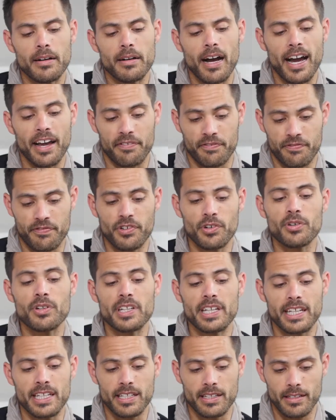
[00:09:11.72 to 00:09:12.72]
I
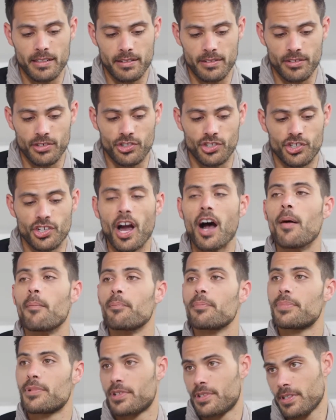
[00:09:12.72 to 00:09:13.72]
fully
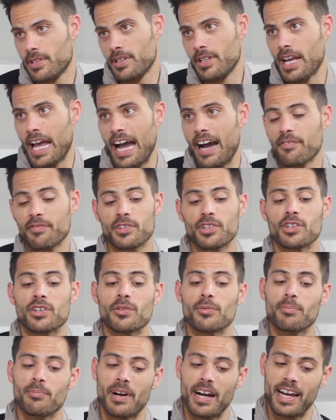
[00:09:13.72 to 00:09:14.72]
jumped
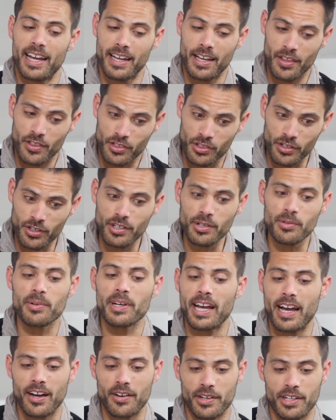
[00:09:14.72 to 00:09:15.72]
after my 3rd
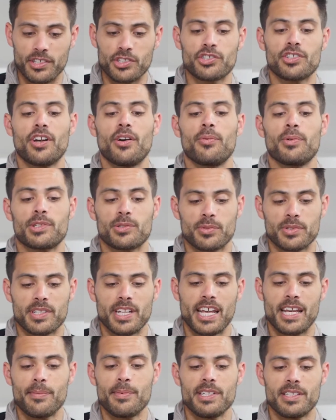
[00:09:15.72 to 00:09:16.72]
reality show, which was
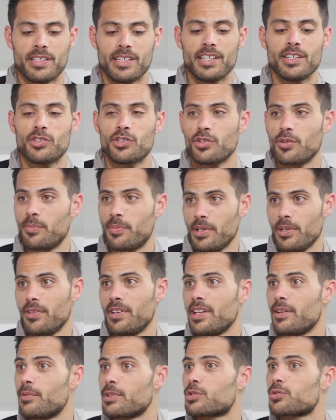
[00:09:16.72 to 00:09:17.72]
ABC True
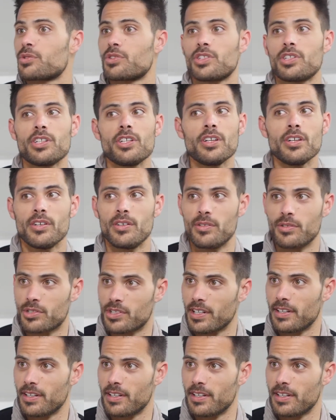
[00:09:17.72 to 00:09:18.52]
Beauty, which was huge.